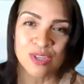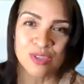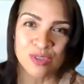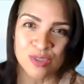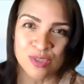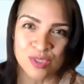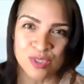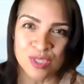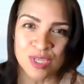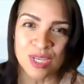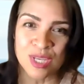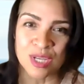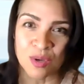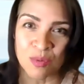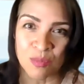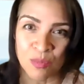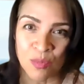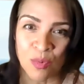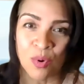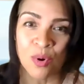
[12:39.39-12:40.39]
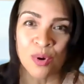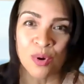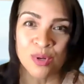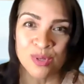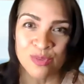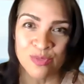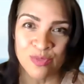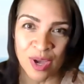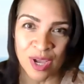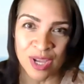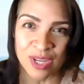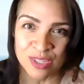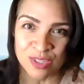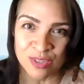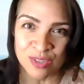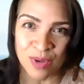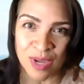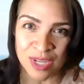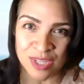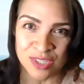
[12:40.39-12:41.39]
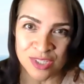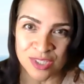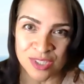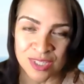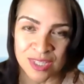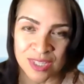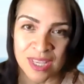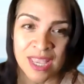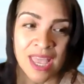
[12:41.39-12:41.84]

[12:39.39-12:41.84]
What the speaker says: to seek more divine direction.